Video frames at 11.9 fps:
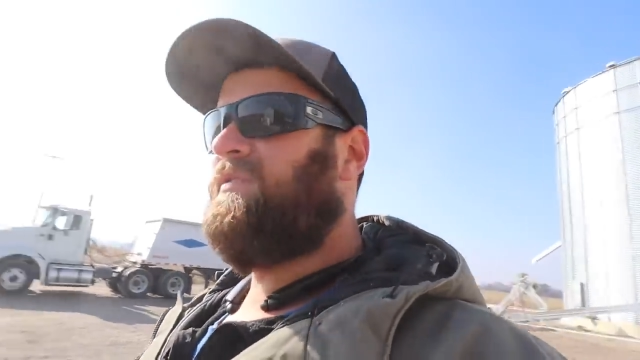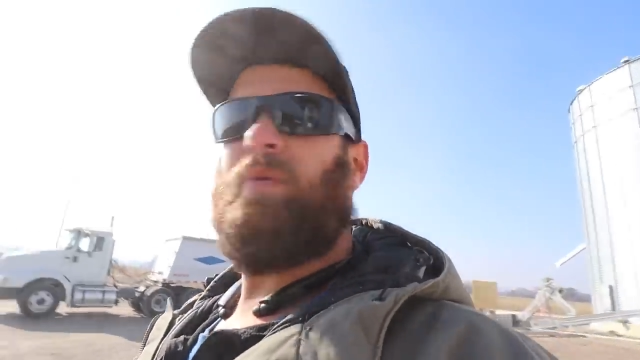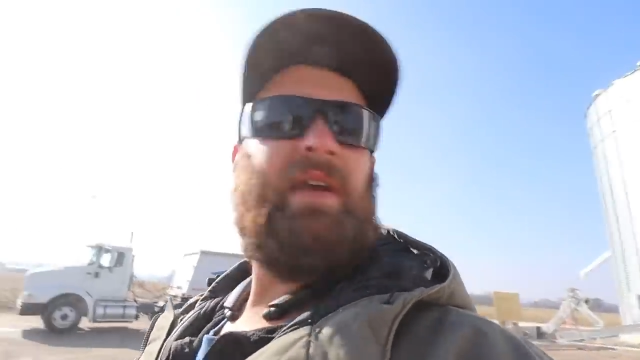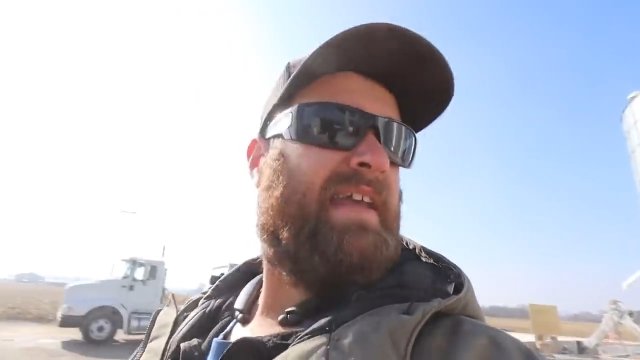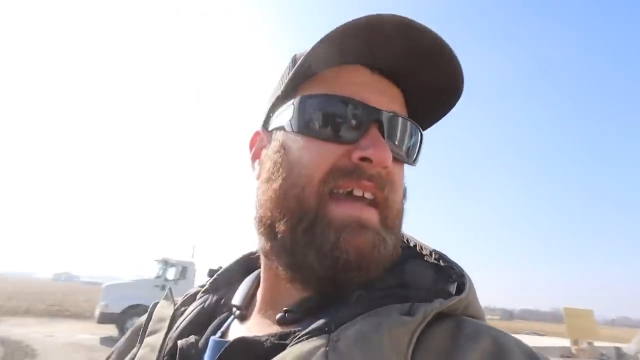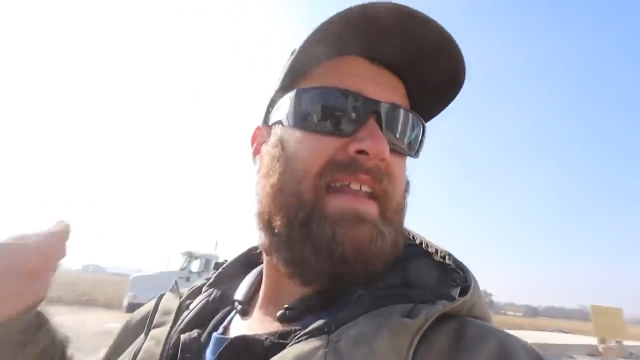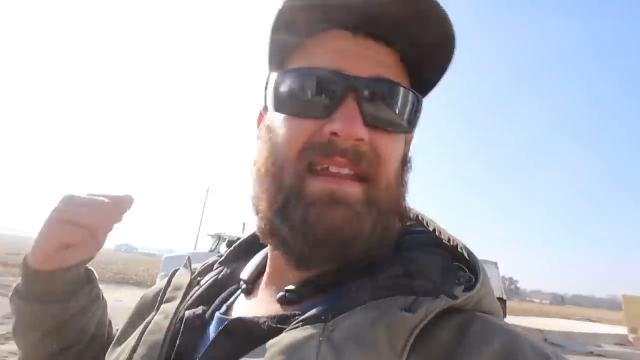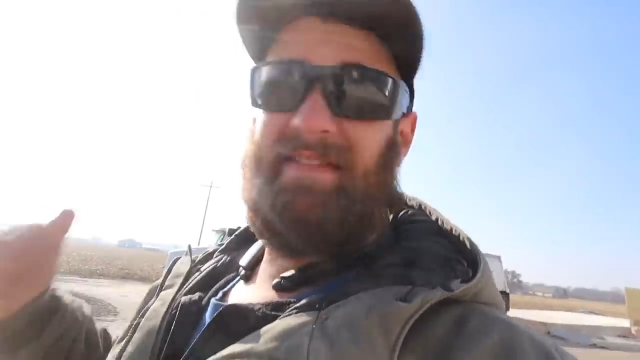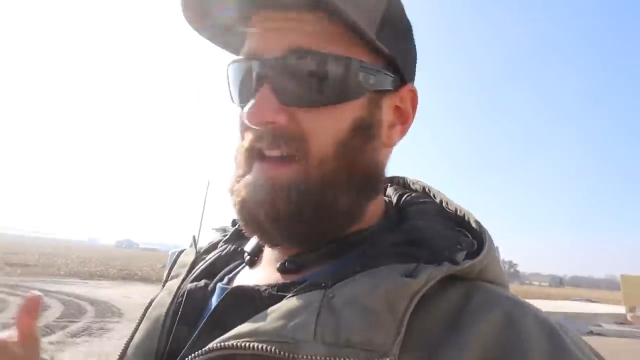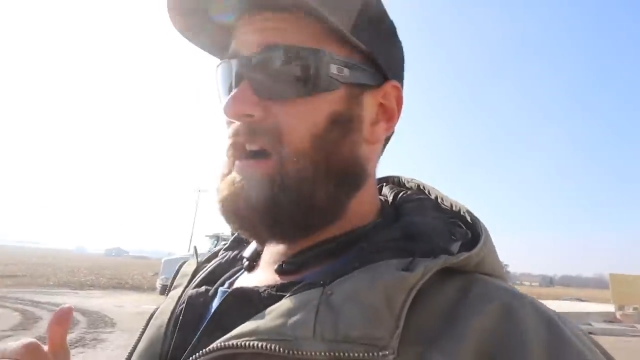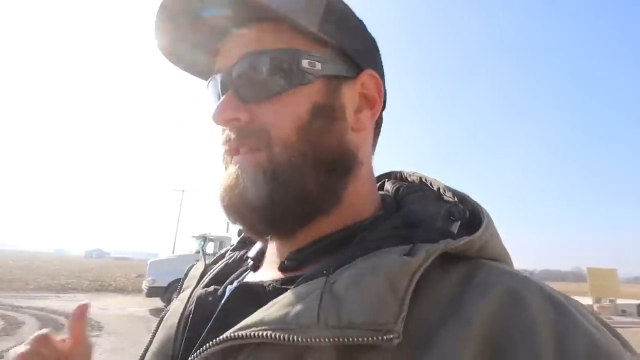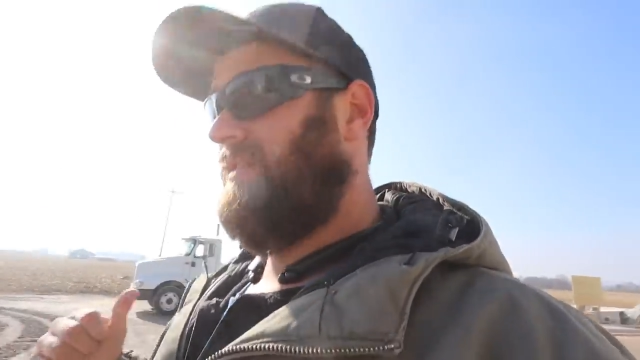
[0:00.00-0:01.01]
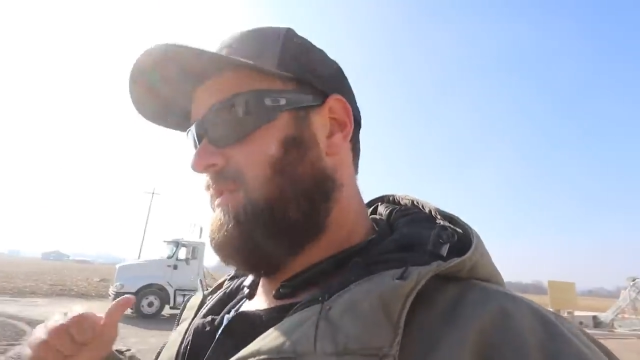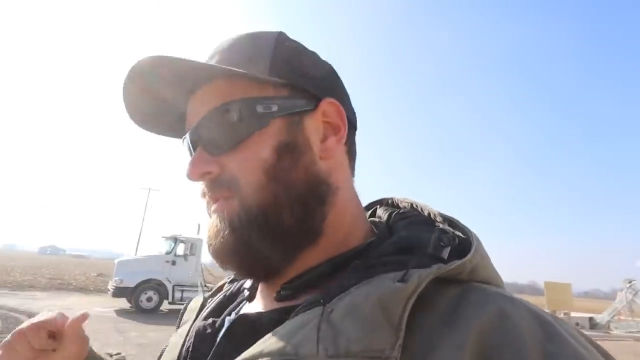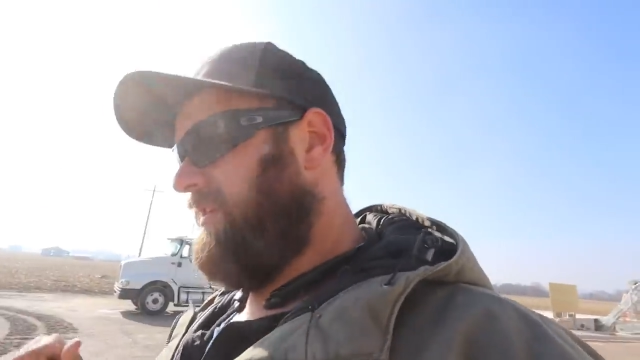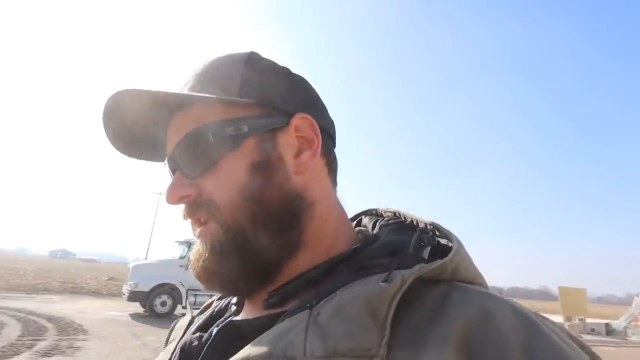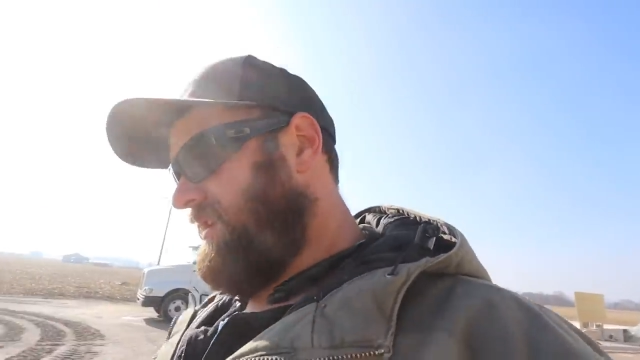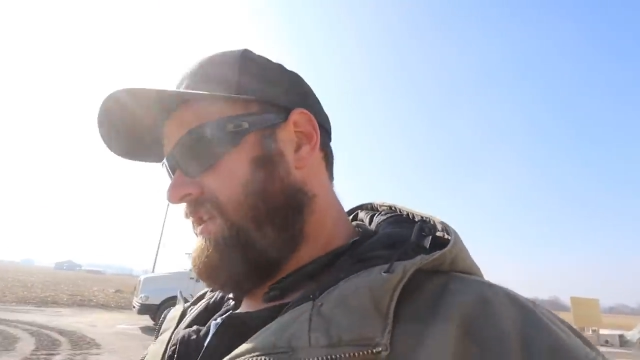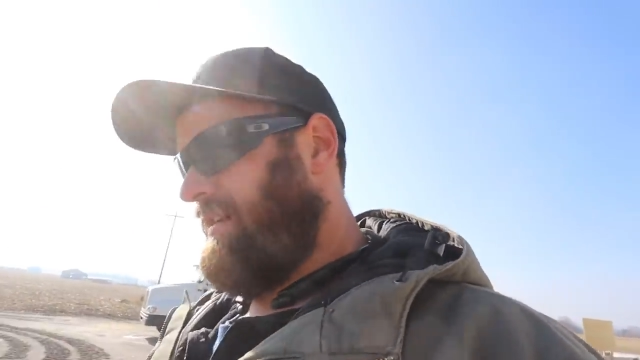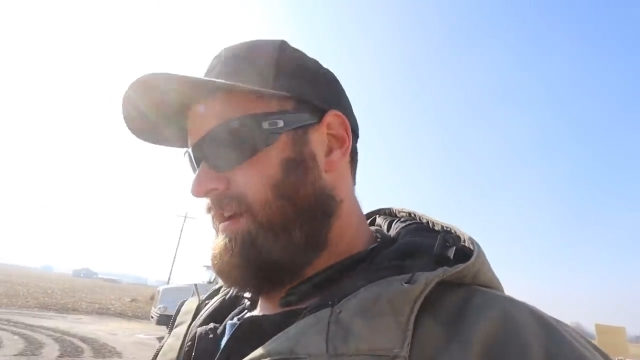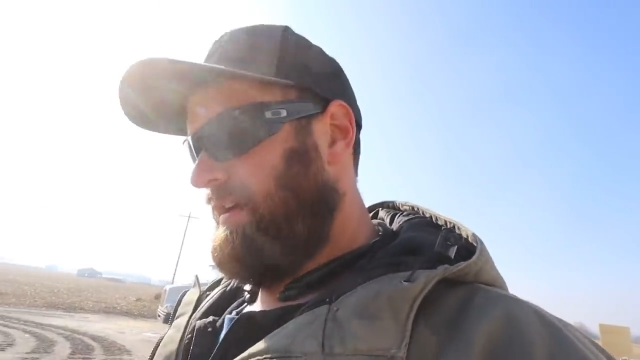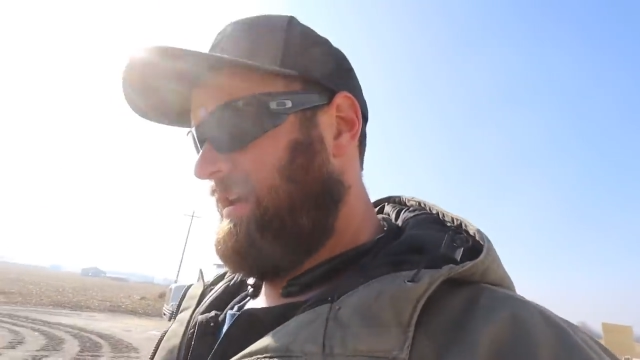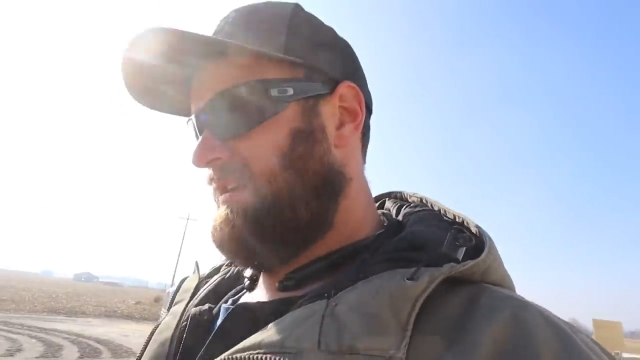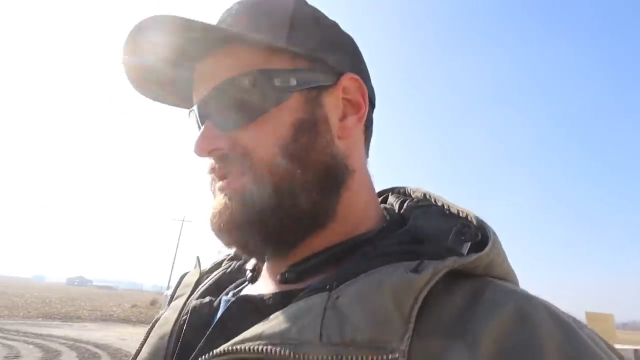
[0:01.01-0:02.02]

we get the unloader on it and